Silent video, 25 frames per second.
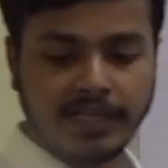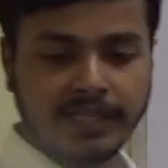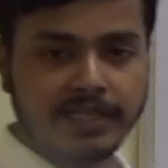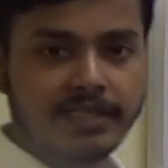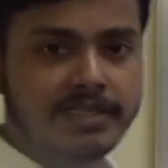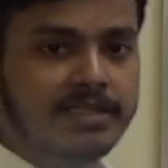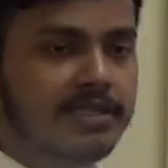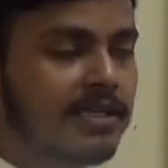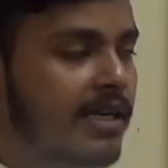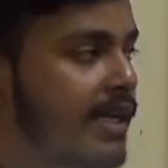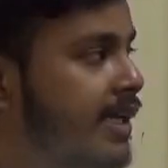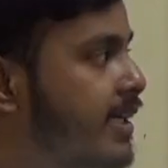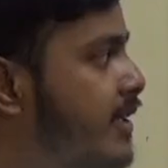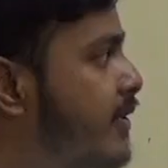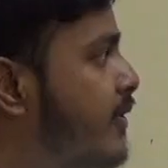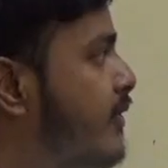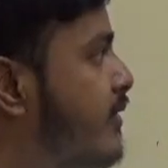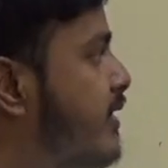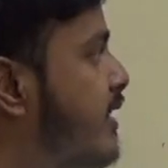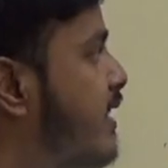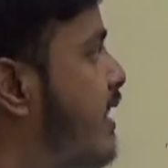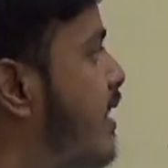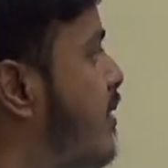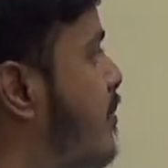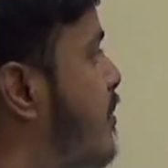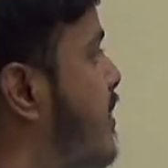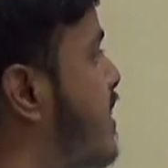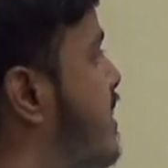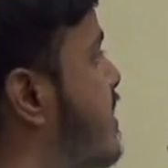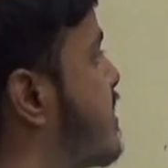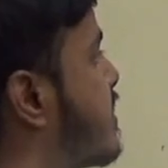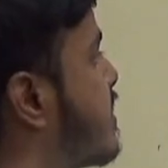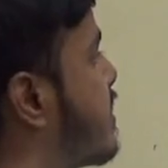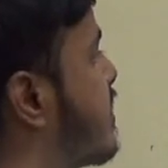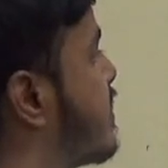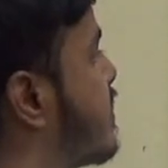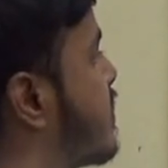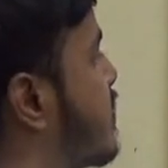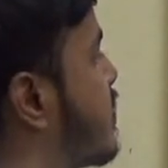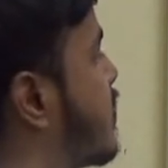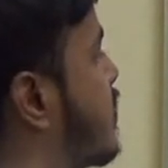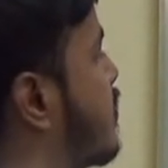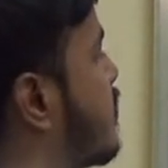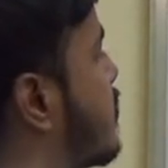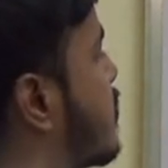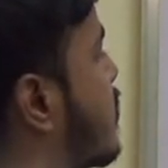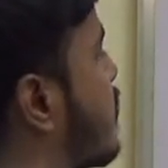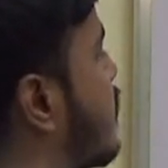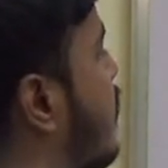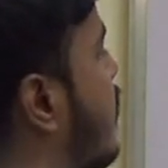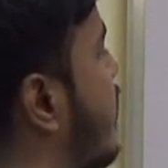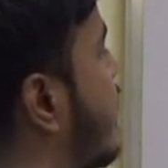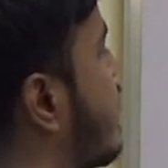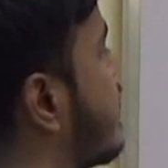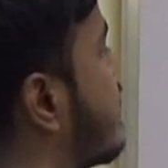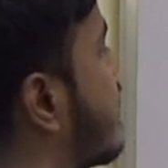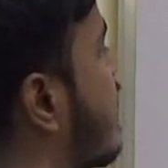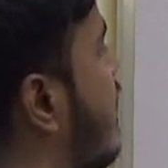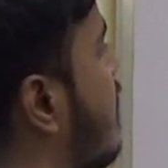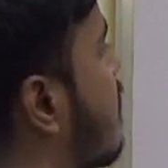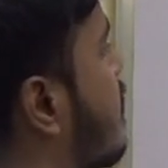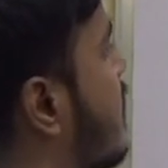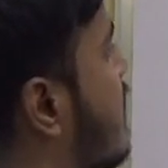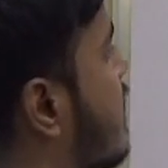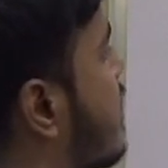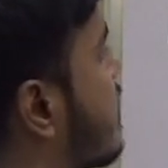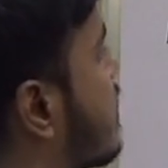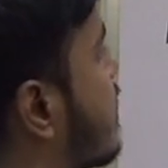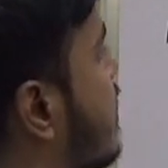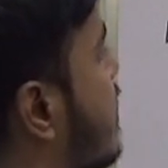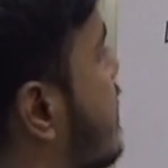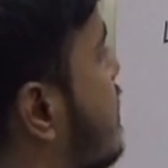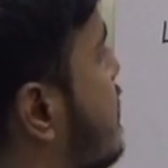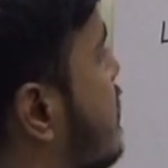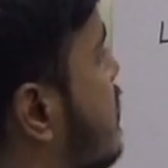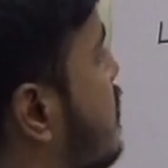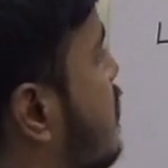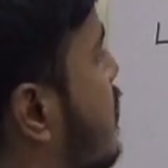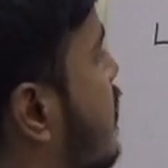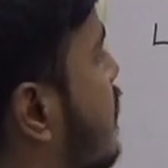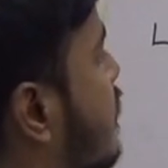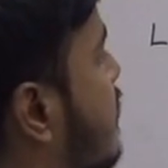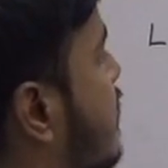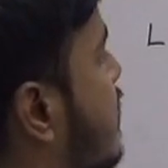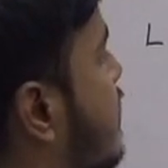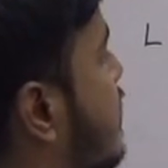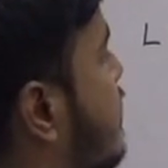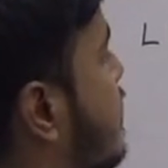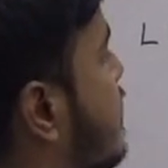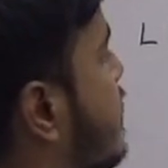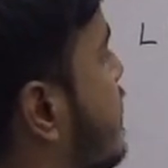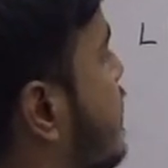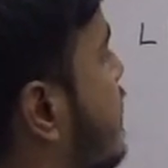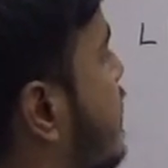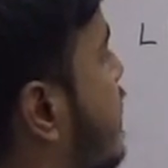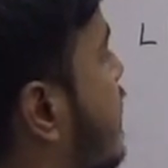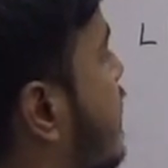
us write down the Laplace transform. So what is Laplace transform of this?